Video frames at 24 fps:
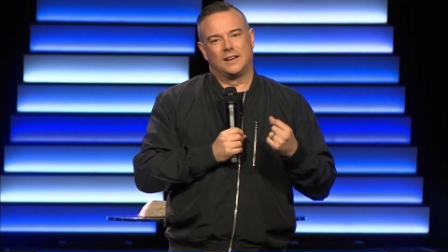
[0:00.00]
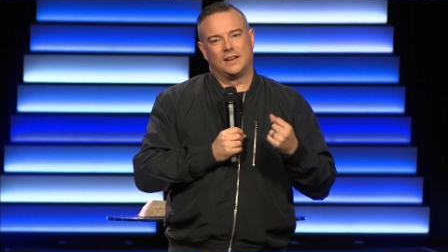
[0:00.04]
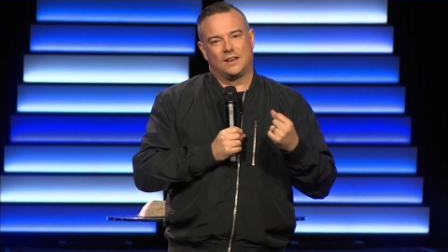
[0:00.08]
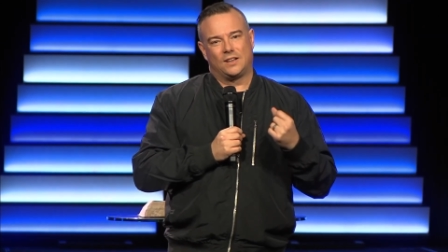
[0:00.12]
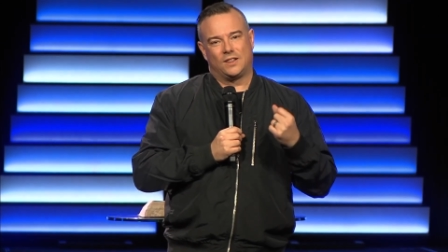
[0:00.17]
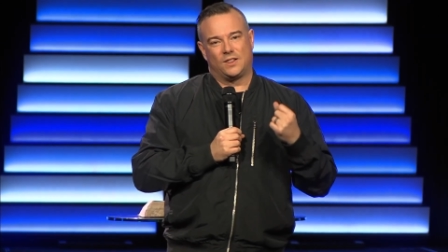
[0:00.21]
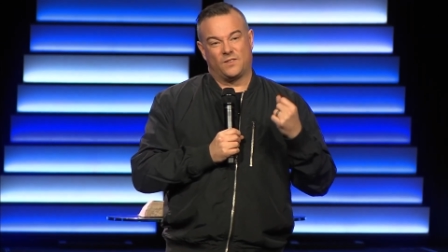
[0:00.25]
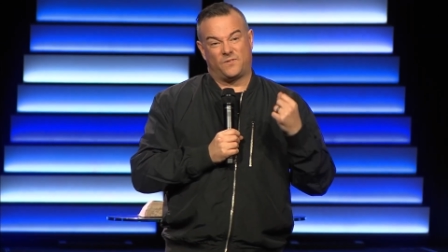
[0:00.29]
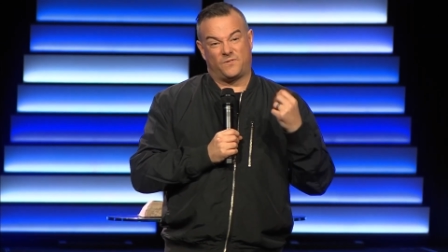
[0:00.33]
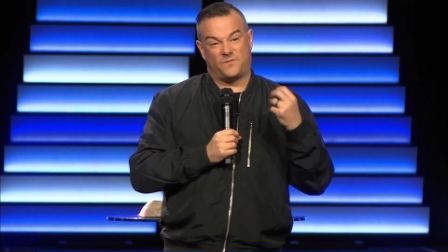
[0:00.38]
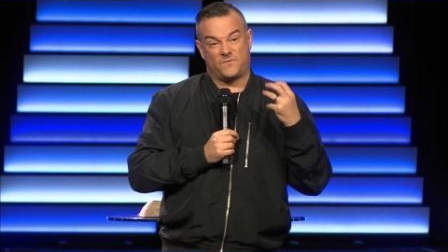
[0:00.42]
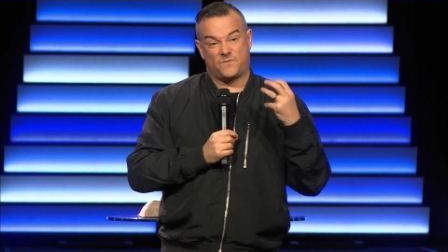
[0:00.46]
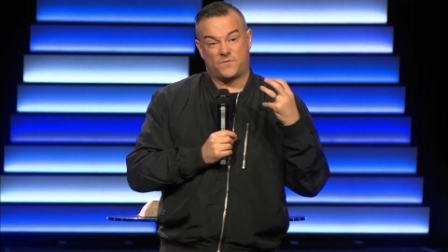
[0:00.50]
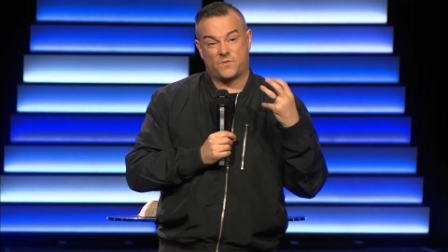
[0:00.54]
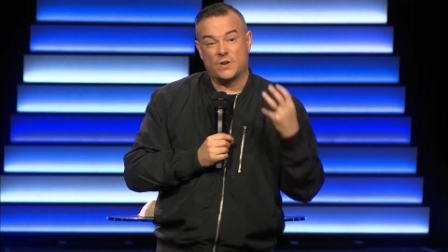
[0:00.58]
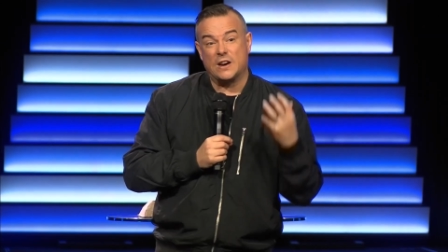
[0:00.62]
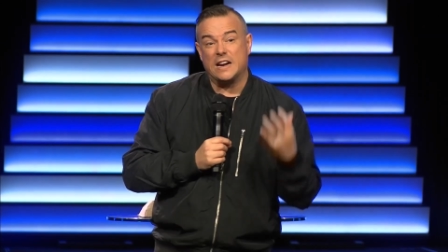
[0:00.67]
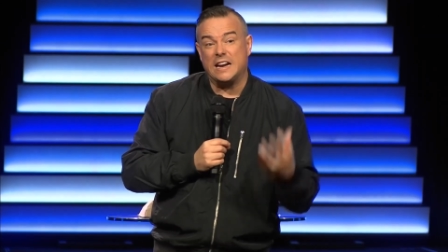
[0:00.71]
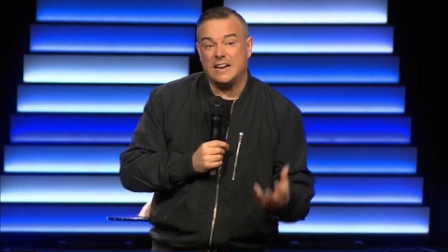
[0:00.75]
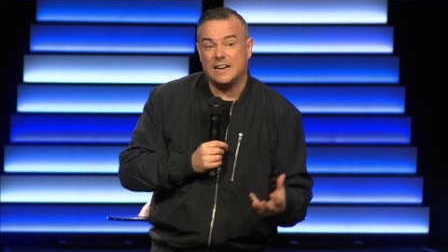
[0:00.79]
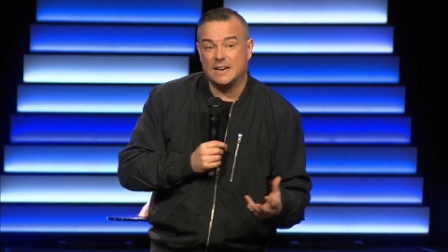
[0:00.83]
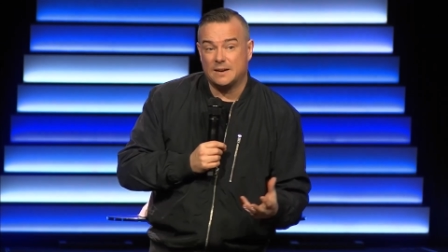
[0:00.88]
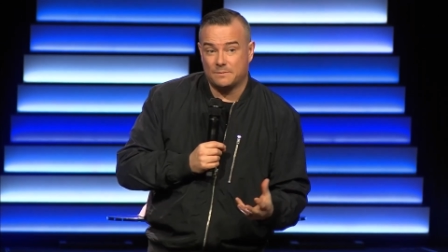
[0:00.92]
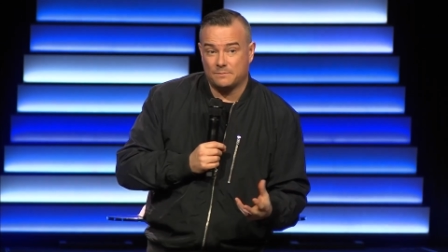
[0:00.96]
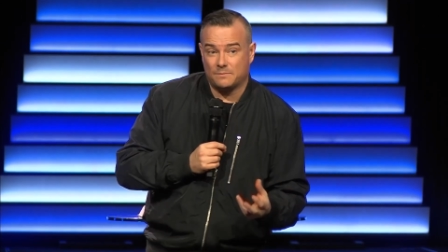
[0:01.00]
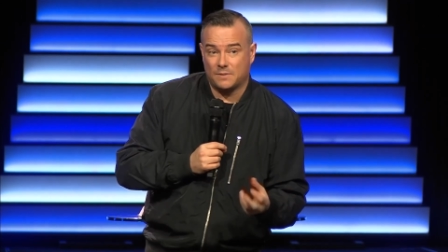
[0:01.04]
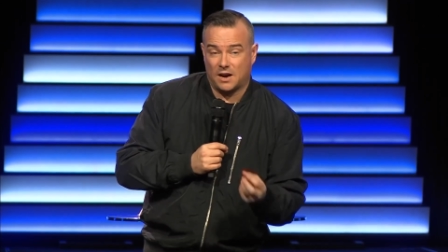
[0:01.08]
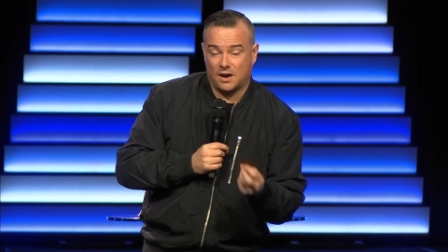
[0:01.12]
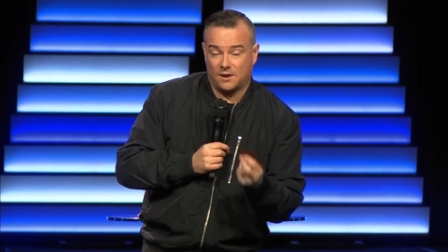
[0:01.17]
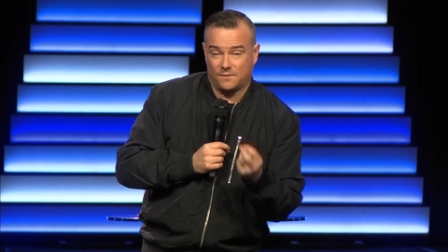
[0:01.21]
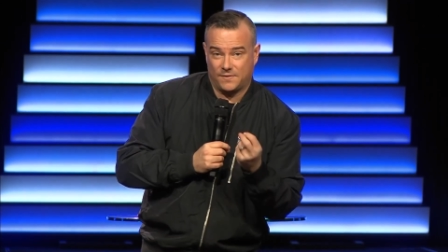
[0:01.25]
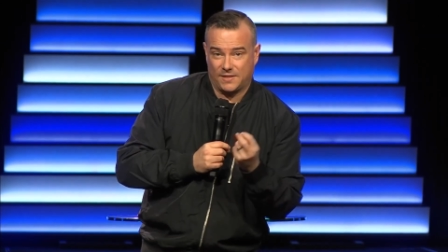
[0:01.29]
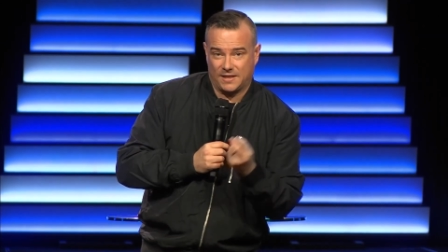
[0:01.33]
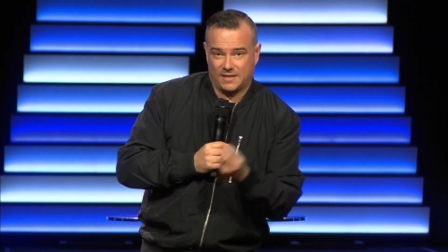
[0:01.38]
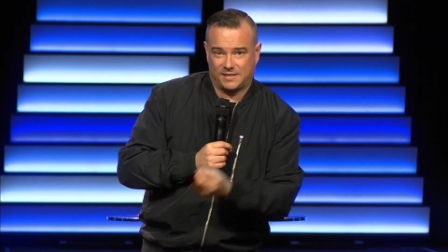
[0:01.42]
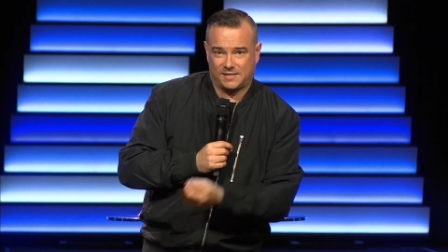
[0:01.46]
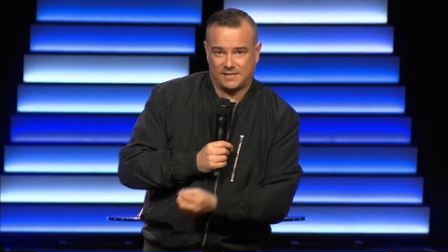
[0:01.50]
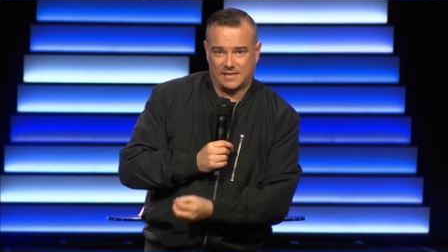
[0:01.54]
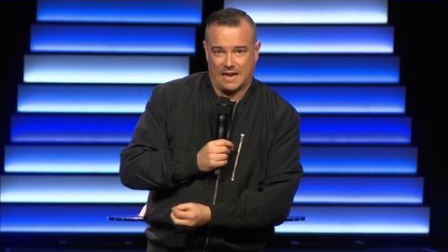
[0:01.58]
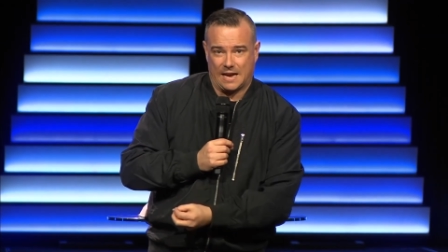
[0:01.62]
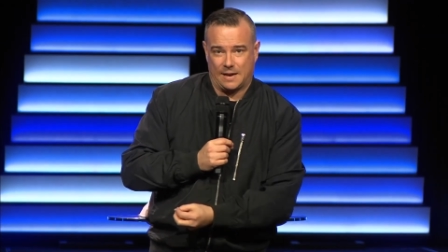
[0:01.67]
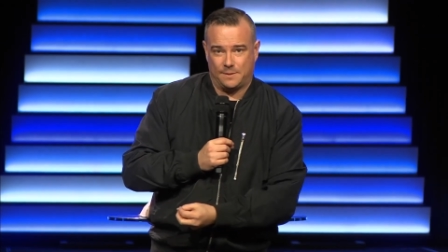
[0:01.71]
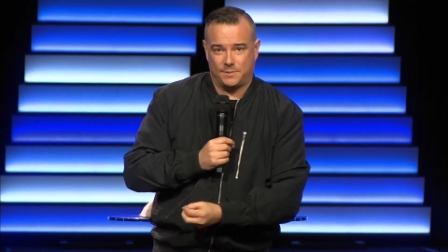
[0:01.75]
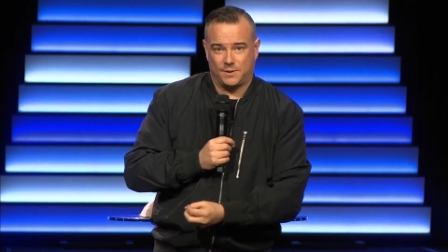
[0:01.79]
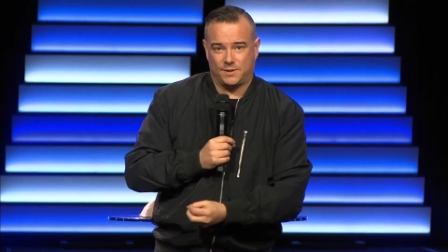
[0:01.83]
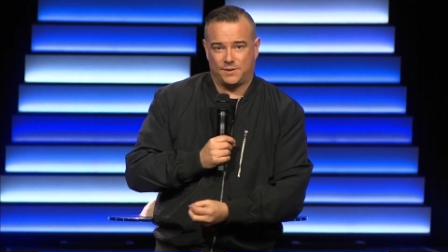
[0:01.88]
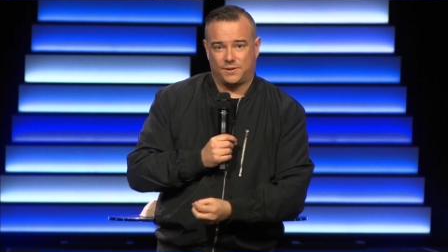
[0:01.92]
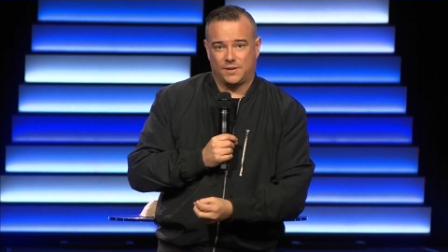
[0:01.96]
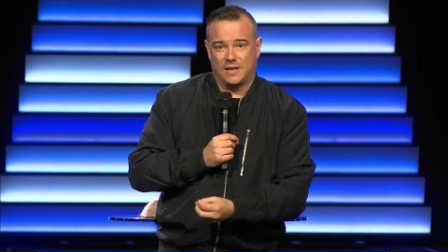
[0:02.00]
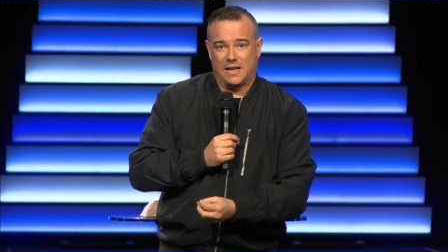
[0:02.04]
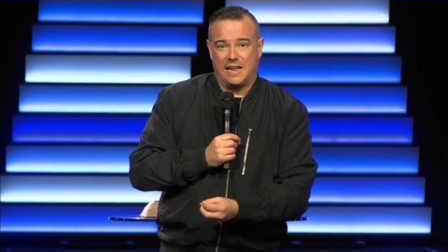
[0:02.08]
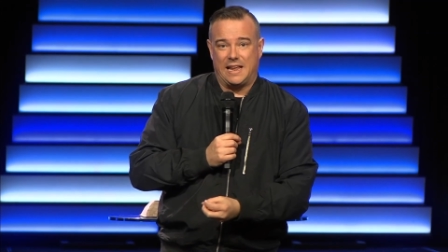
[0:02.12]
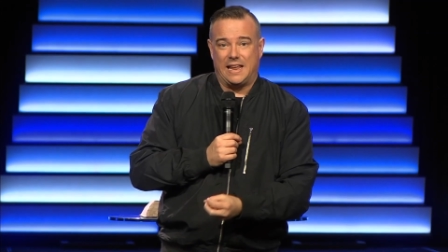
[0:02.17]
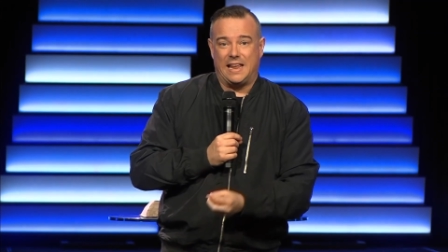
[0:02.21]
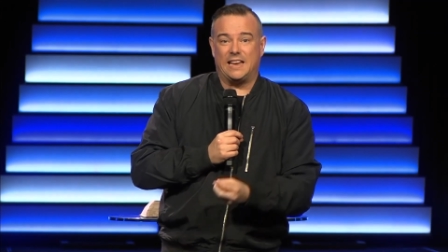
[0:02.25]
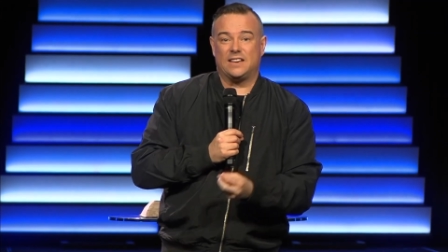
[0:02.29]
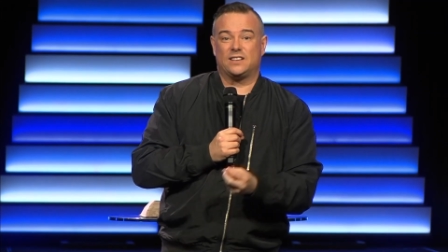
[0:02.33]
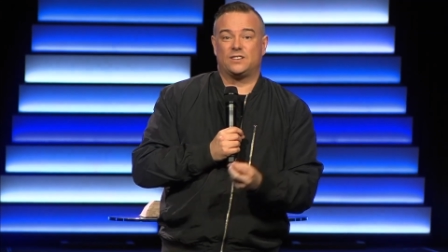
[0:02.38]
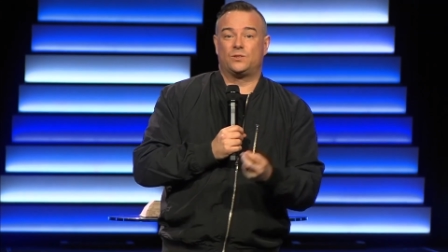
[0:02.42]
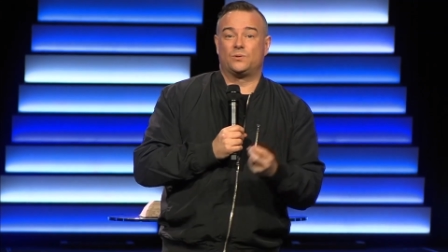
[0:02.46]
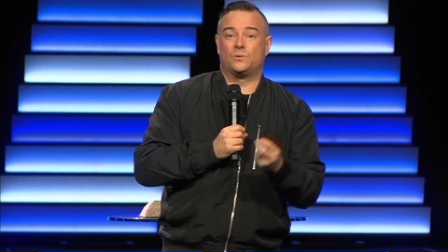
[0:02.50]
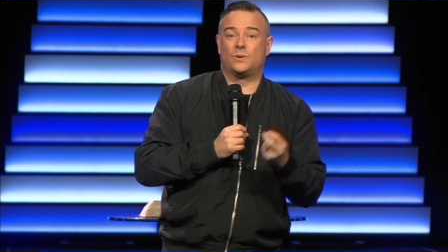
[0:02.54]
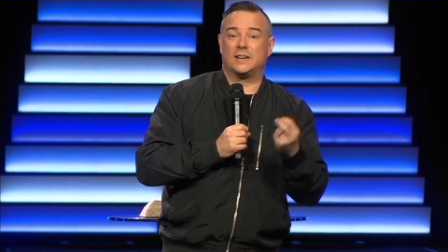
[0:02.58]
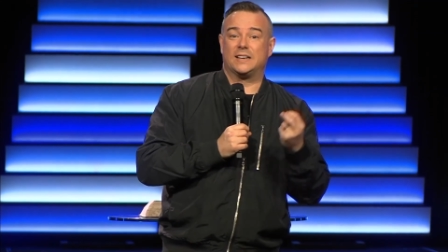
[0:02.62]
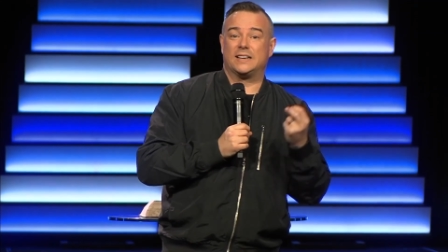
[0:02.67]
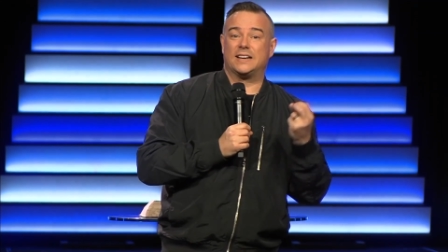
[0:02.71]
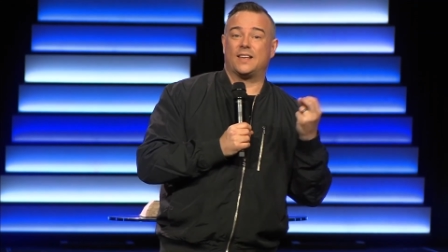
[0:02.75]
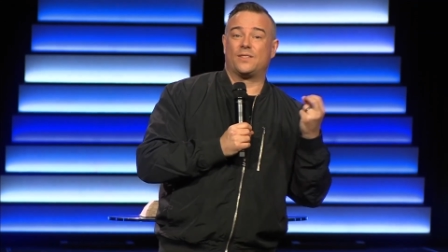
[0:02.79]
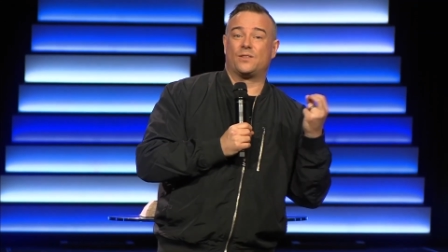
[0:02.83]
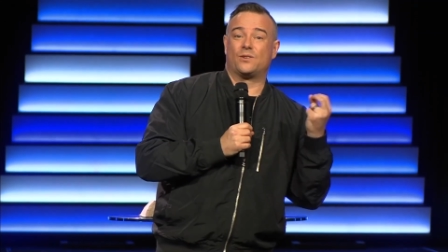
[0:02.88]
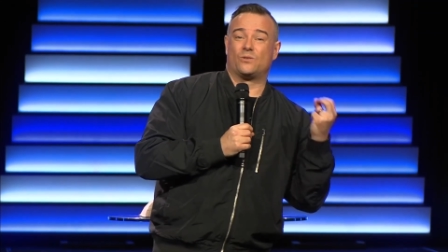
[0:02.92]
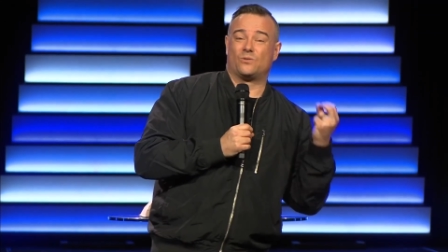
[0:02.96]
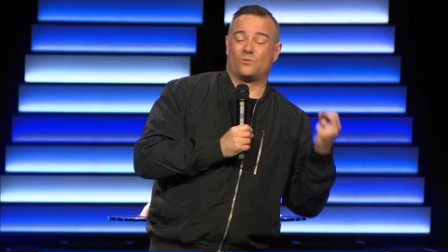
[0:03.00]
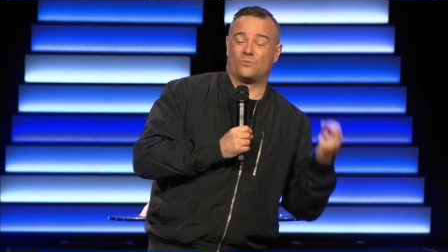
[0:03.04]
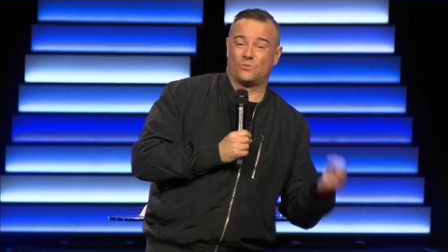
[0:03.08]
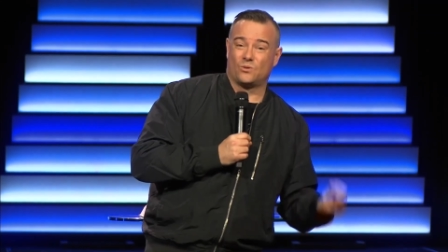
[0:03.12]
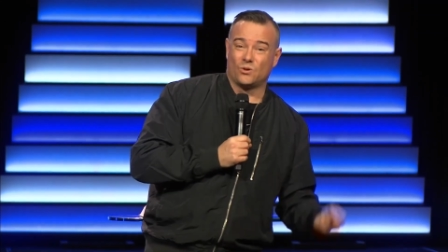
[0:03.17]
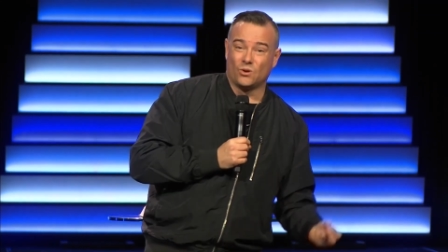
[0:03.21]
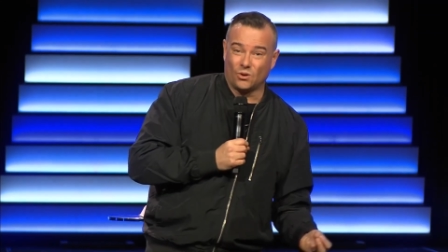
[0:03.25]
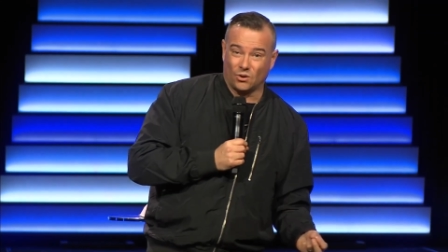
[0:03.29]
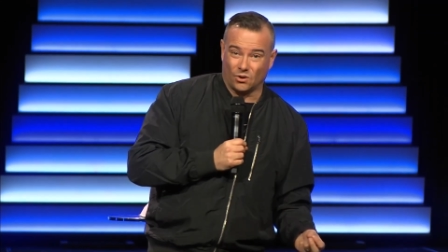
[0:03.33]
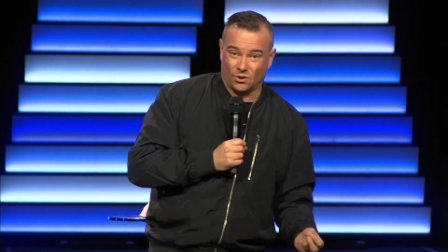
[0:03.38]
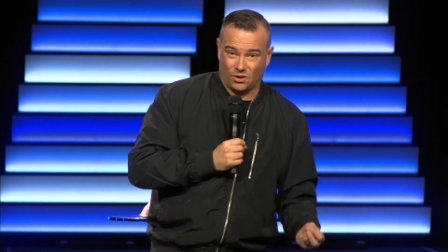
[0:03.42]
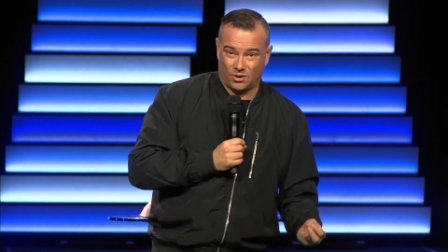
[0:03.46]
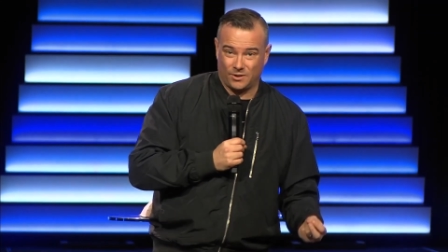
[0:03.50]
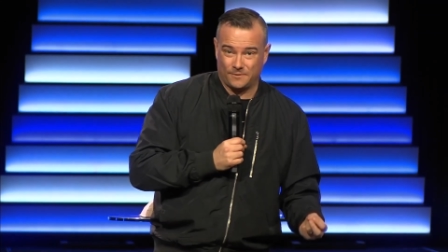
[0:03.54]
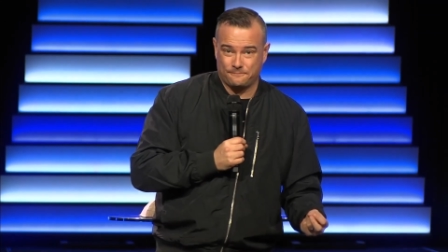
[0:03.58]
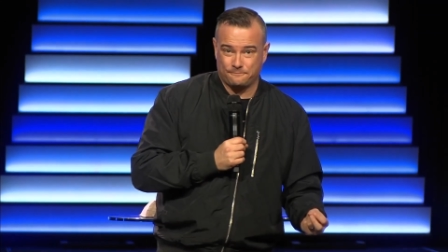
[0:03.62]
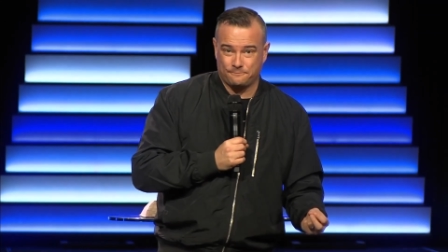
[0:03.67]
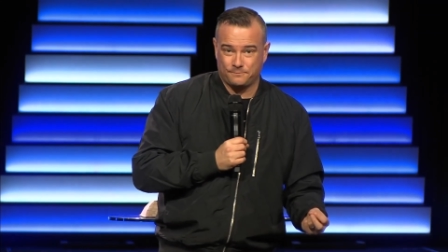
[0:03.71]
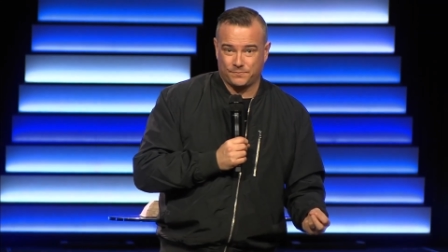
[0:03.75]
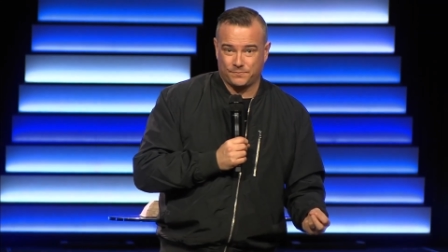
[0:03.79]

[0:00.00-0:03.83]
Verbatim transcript: the freedom of the Sabbath into another rule